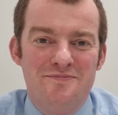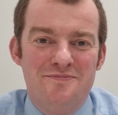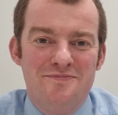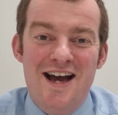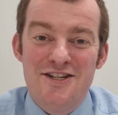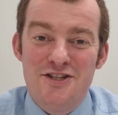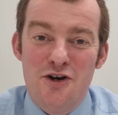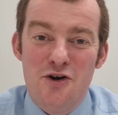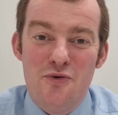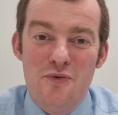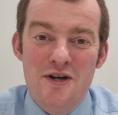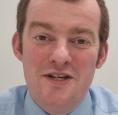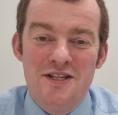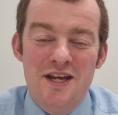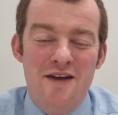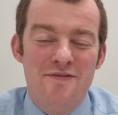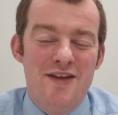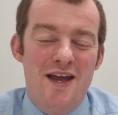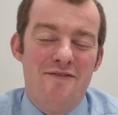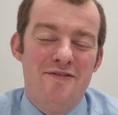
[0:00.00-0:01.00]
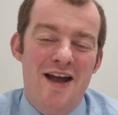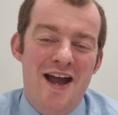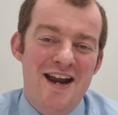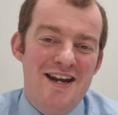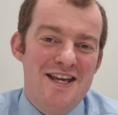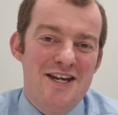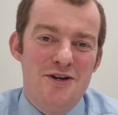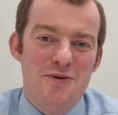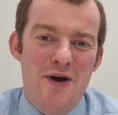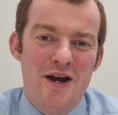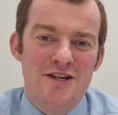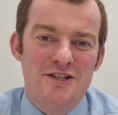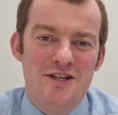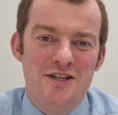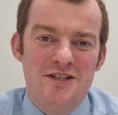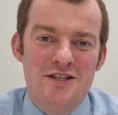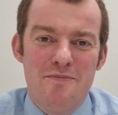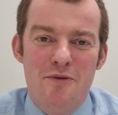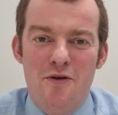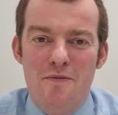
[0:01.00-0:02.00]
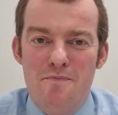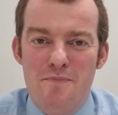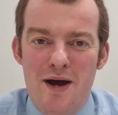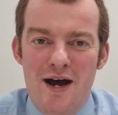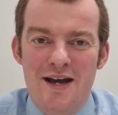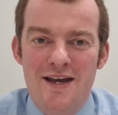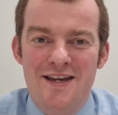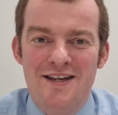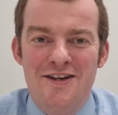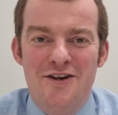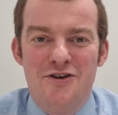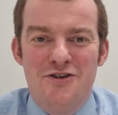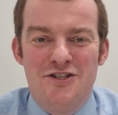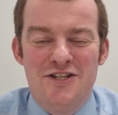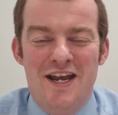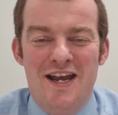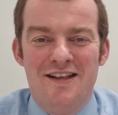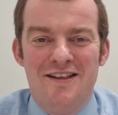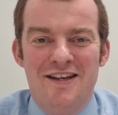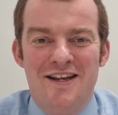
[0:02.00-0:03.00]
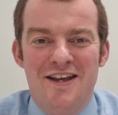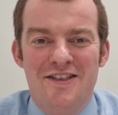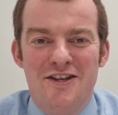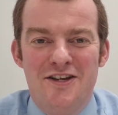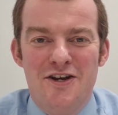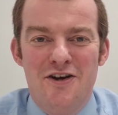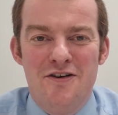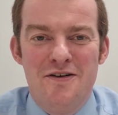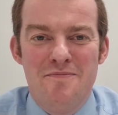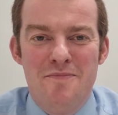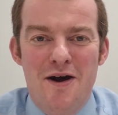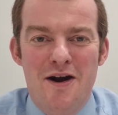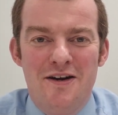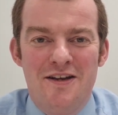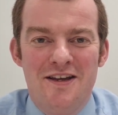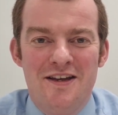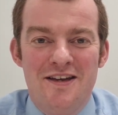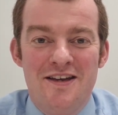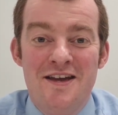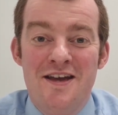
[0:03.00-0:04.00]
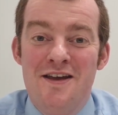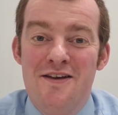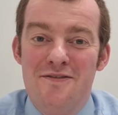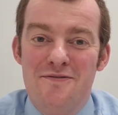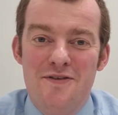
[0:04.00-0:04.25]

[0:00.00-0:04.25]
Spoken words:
As always, if you have any questions about buying or selling in the current market,